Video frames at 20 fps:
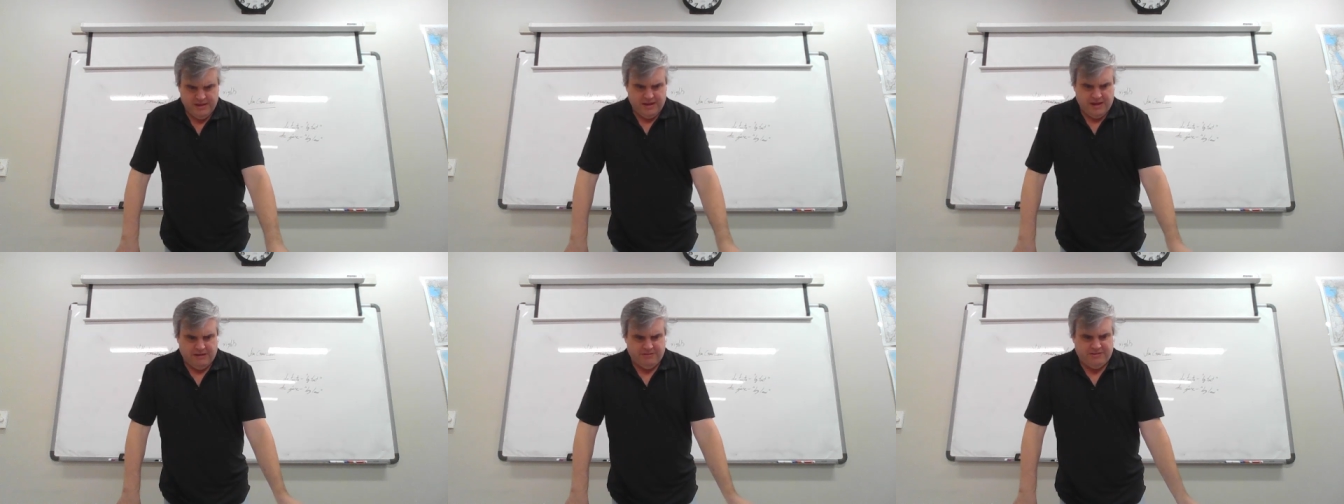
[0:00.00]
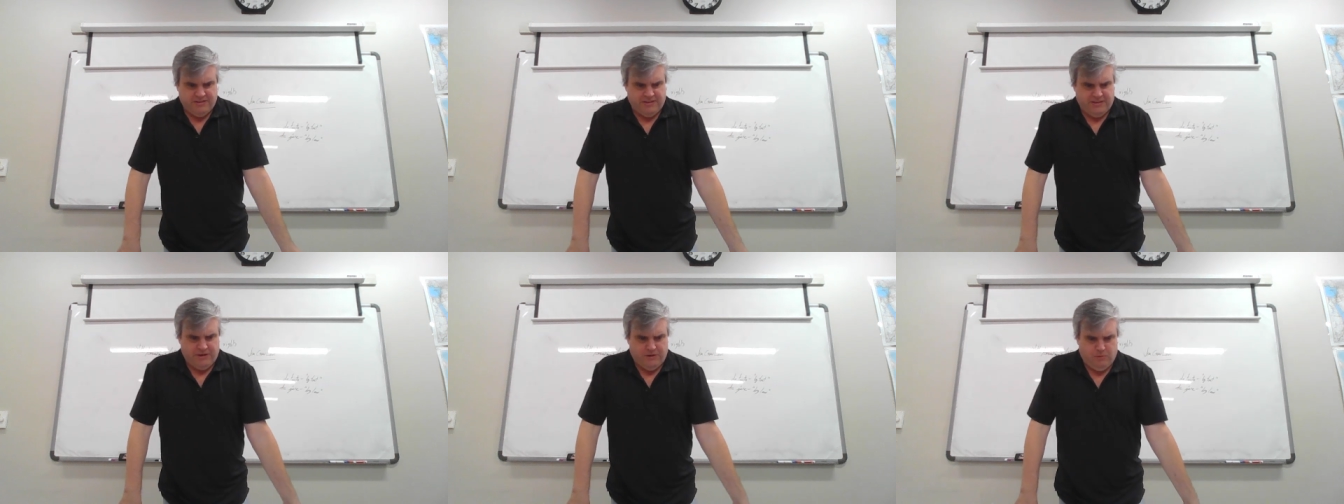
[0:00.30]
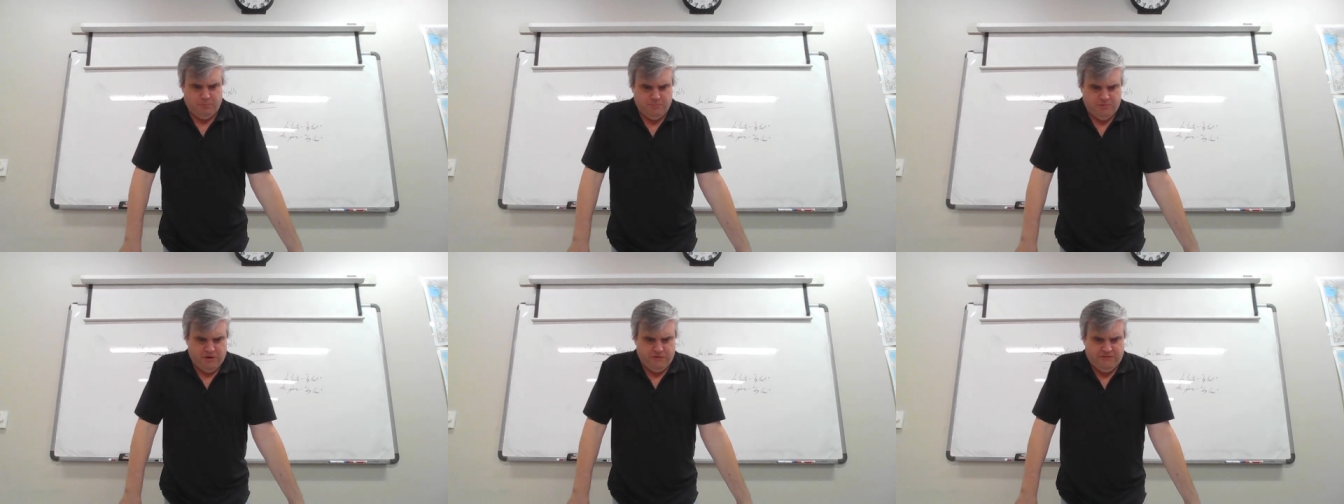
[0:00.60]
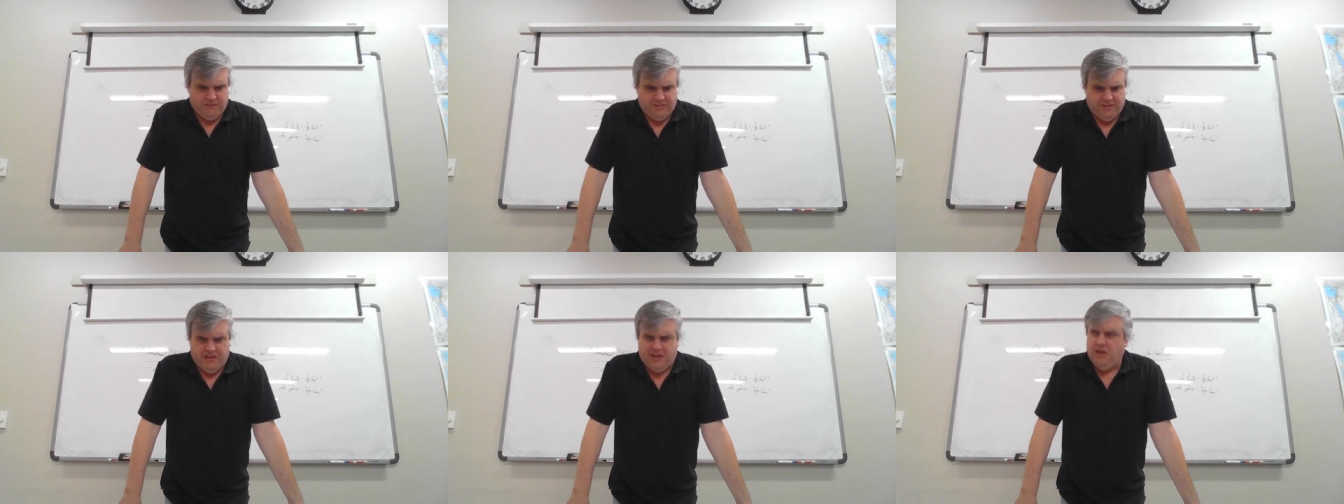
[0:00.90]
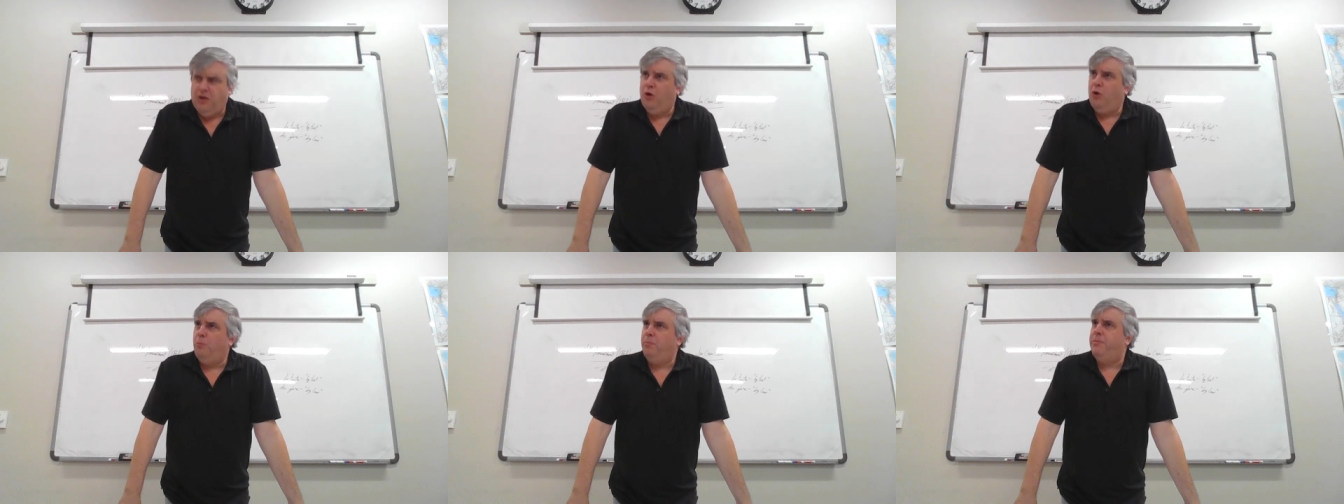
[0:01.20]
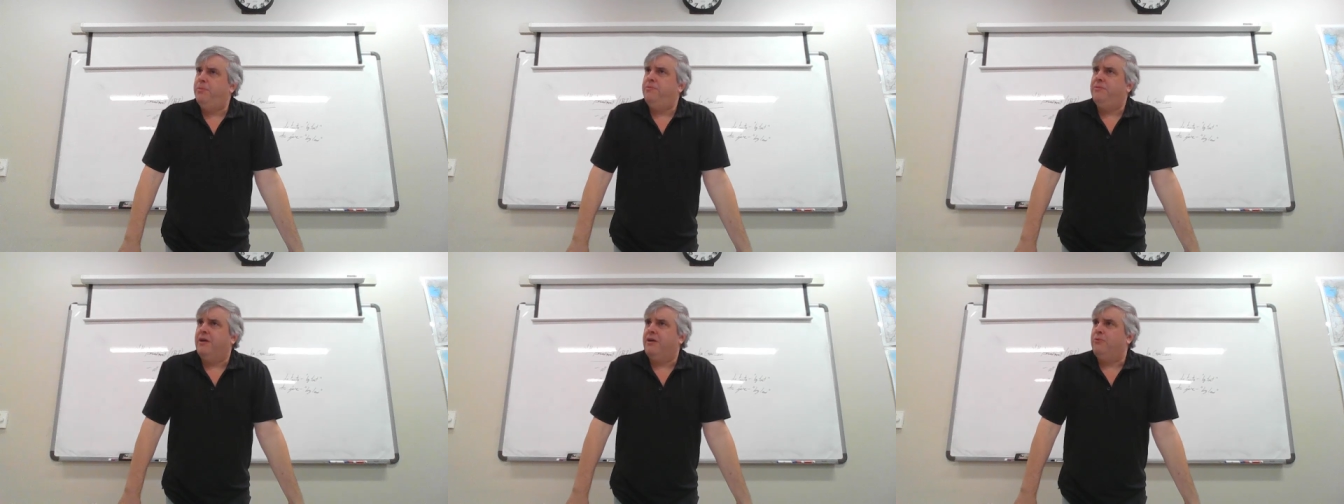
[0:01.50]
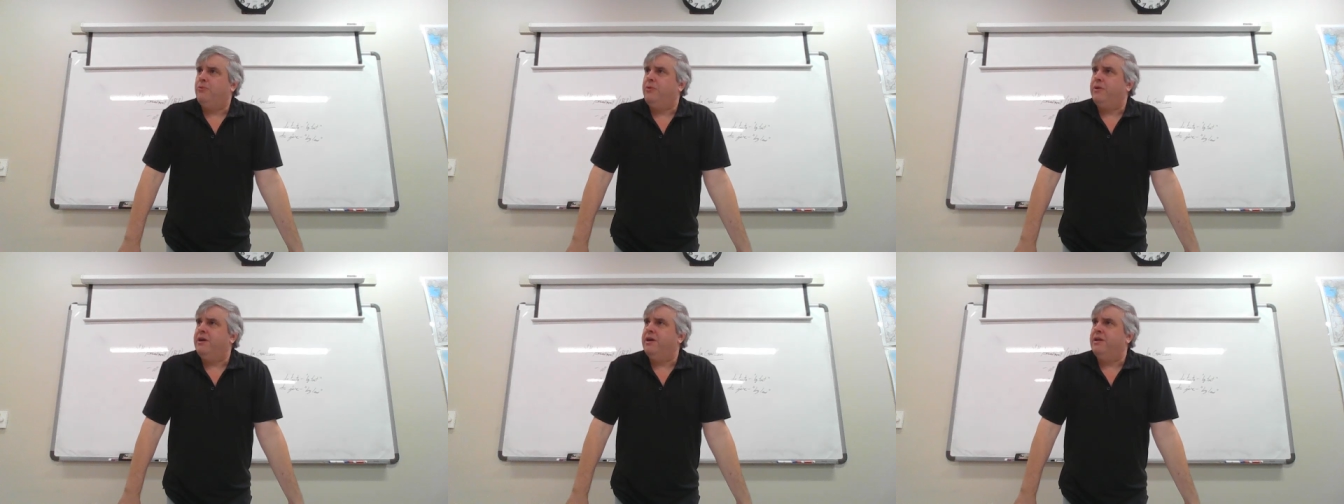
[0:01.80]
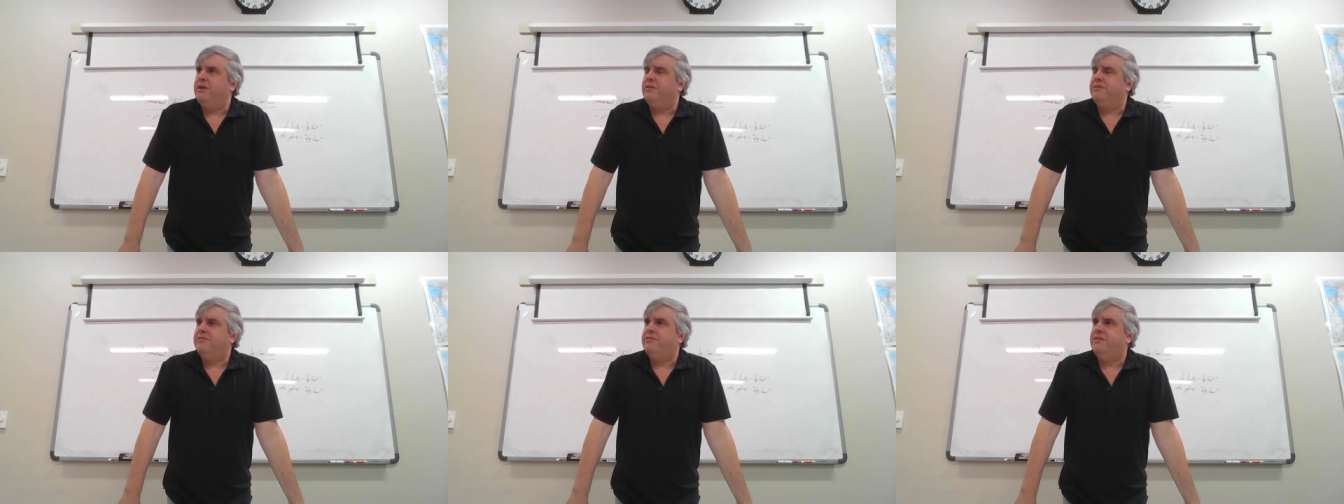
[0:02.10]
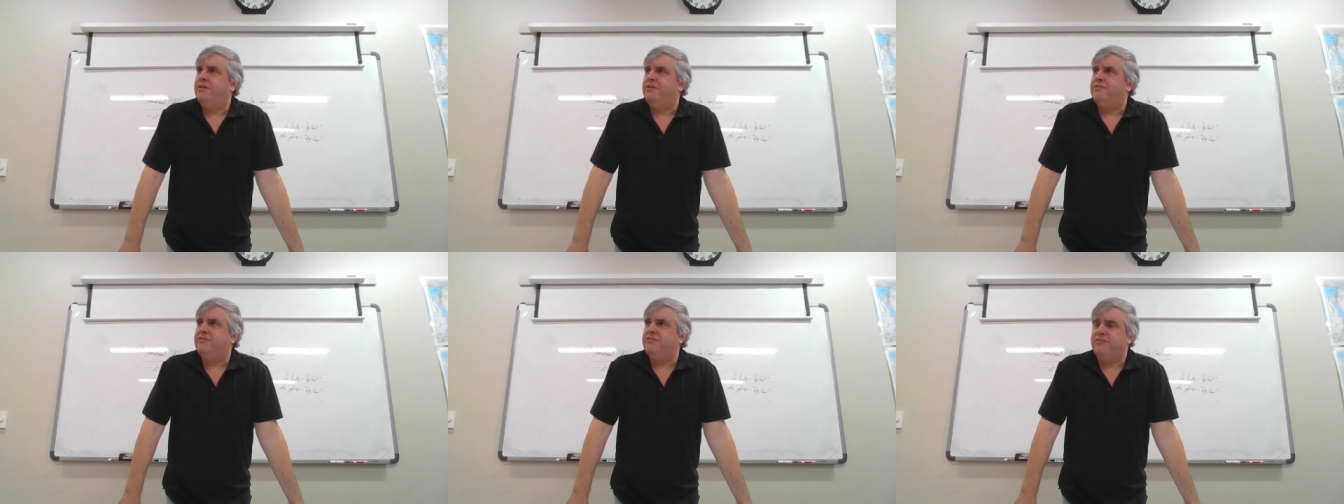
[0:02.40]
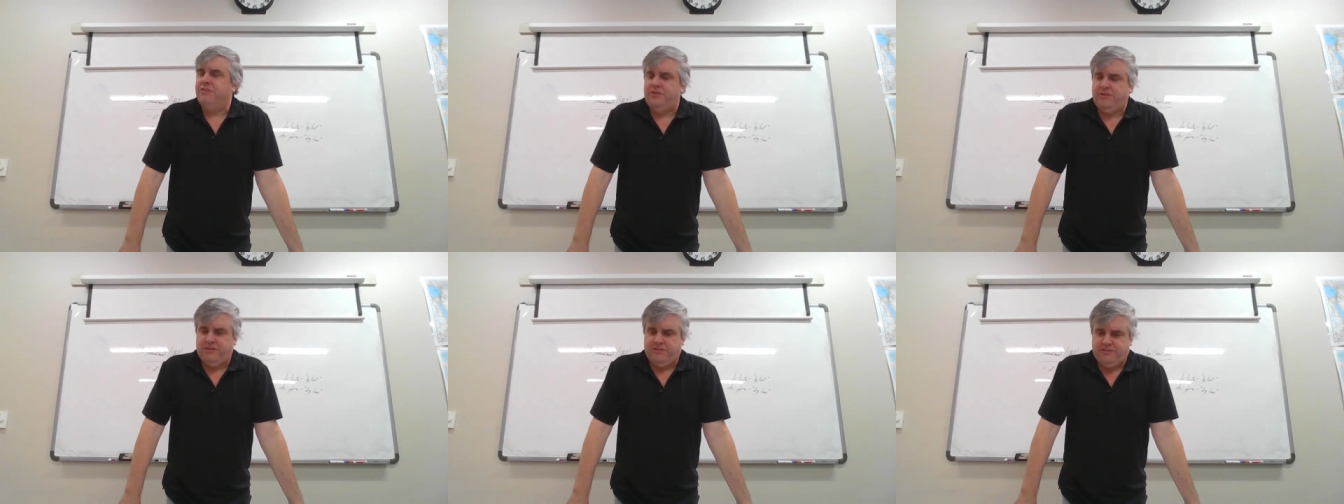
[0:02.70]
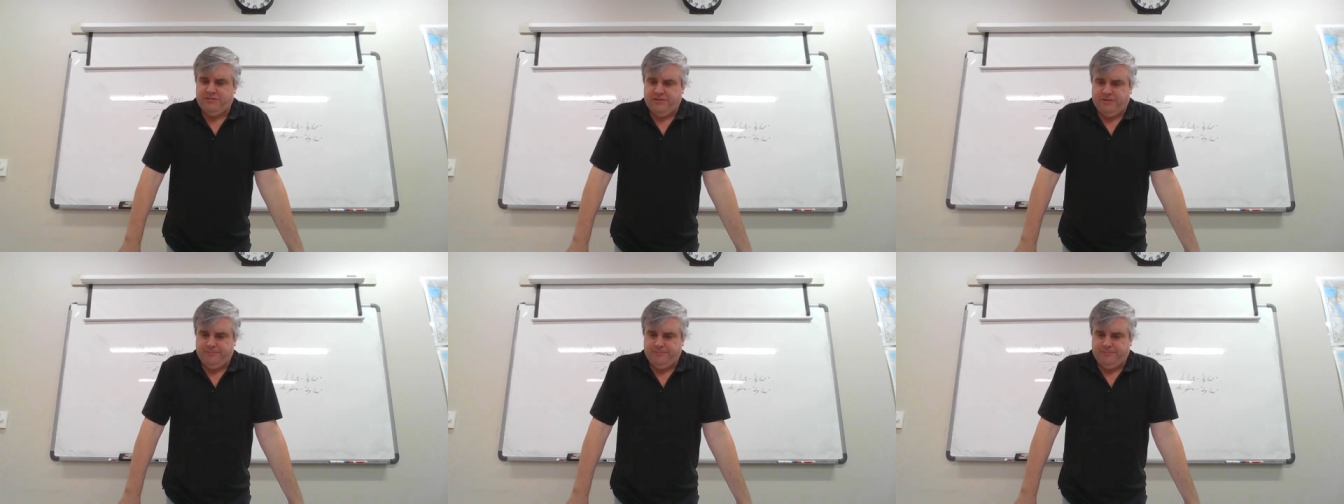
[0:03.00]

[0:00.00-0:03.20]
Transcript: ever see that old movie, The Help? That really kind of touches on it.